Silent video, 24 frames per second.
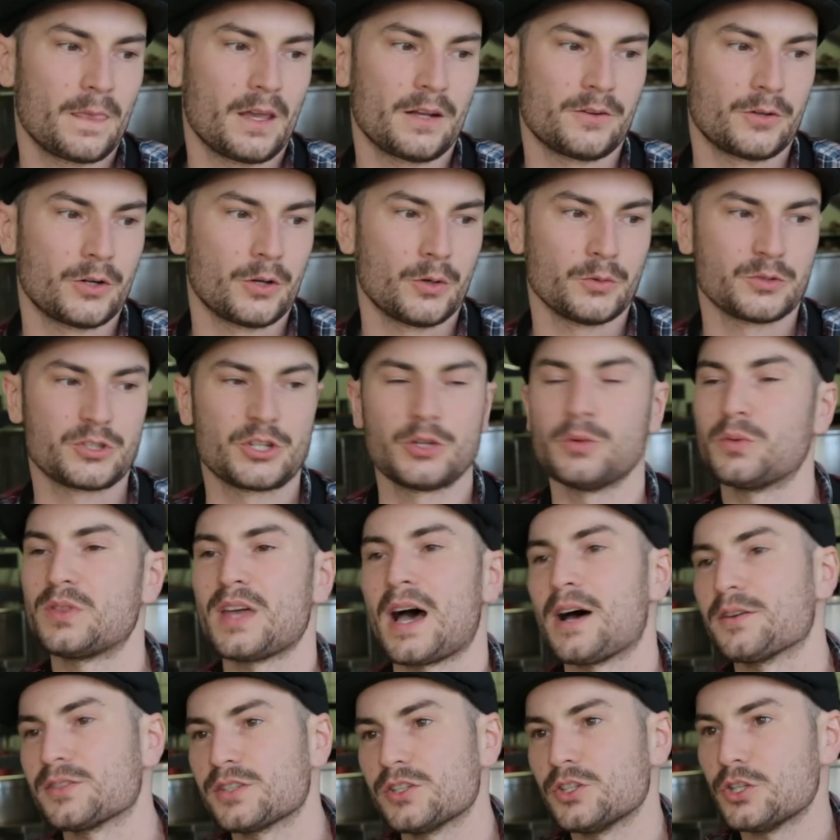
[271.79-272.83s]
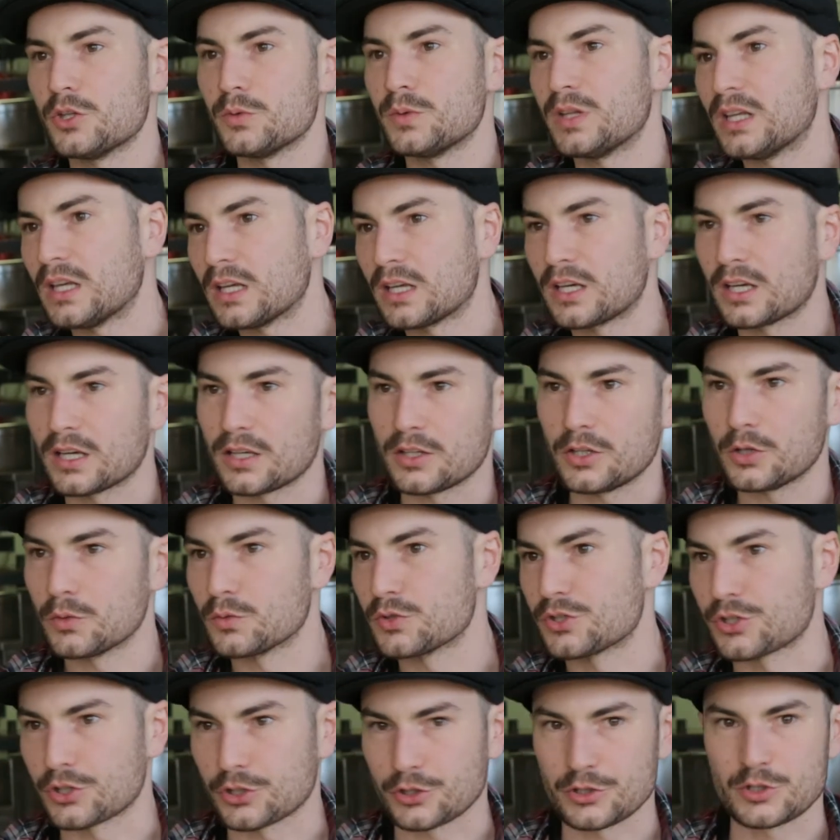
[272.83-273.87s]
I don't know, 2,000 unique
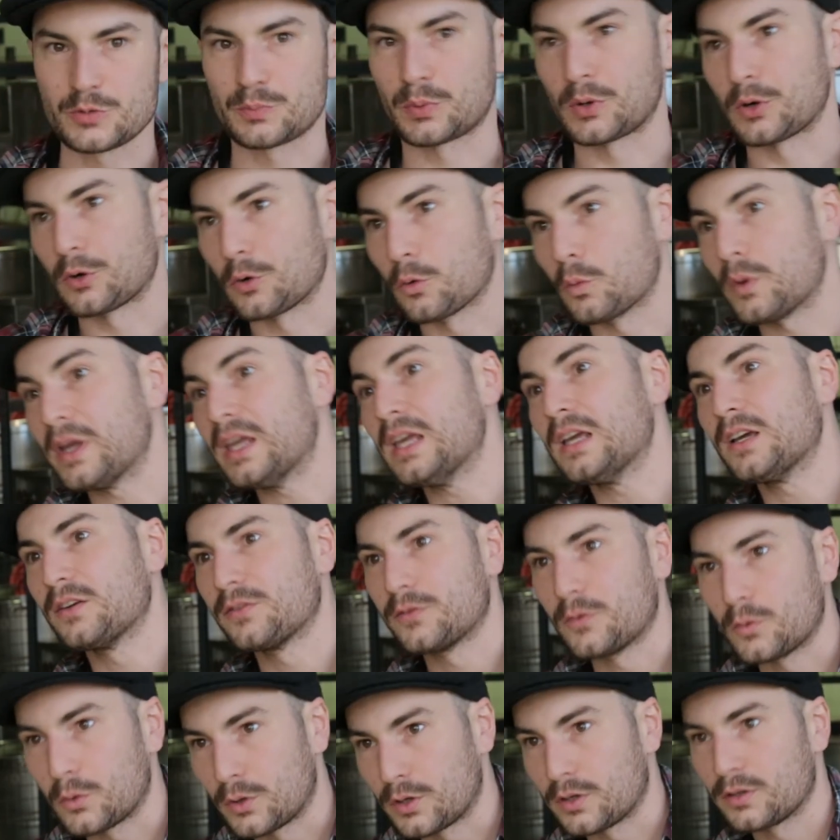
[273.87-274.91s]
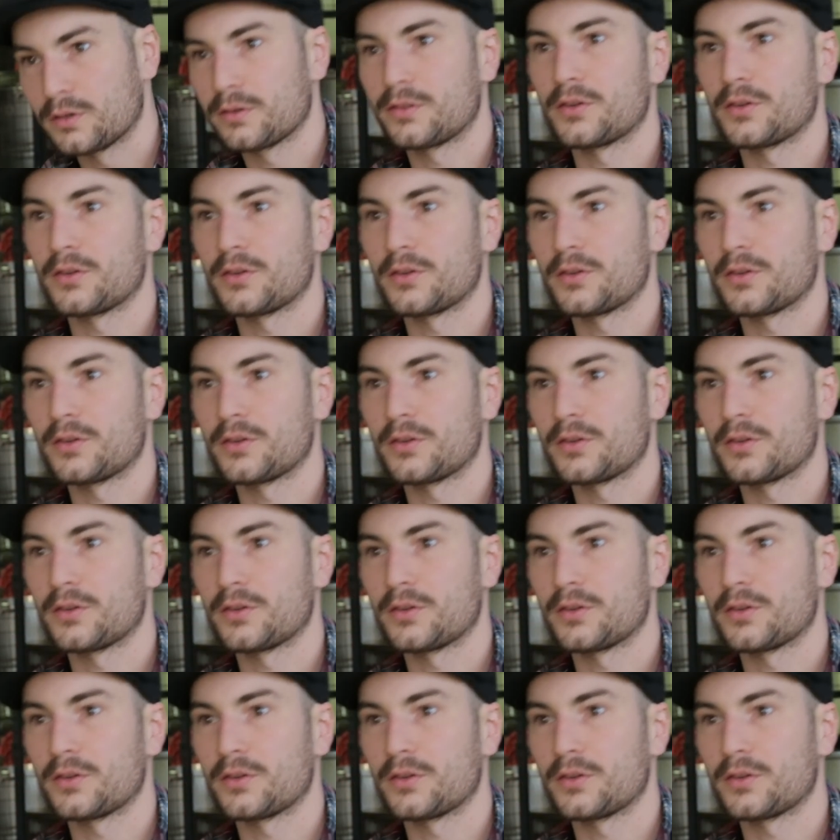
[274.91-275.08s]
users per week for